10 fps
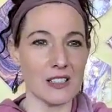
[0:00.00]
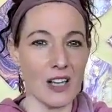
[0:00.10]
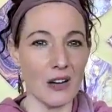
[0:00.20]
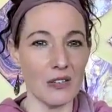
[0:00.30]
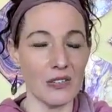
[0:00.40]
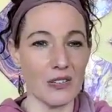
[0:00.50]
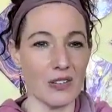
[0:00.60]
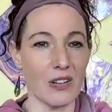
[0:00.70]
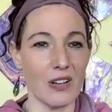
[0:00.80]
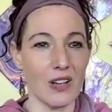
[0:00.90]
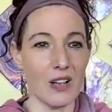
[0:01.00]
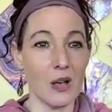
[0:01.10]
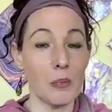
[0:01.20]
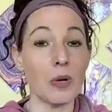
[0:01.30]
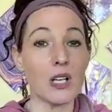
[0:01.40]
self,
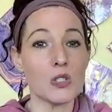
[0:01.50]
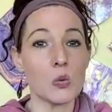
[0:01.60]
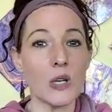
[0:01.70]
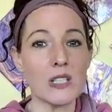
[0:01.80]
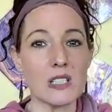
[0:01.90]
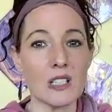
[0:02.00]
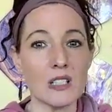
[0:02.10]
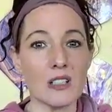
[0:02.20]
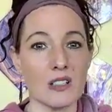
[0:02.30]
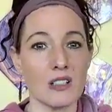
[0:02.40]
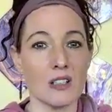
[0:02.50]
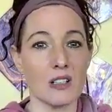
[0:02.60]
but it's what's here.